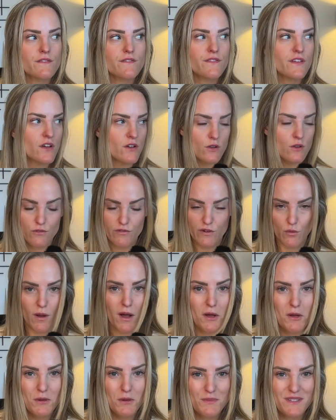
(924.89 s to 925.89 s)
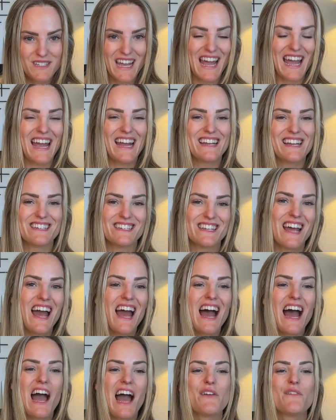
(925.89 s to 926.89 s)
feel overwhelmed and
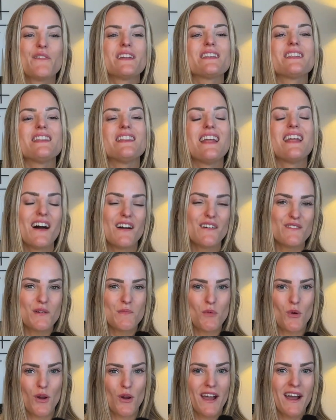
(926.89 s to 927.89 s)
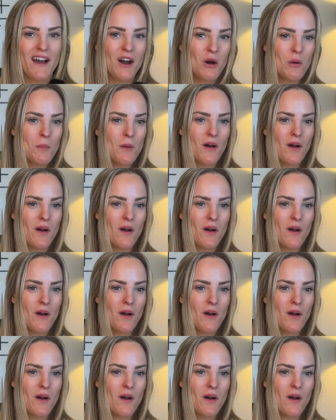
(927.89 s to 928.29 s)
I would love more help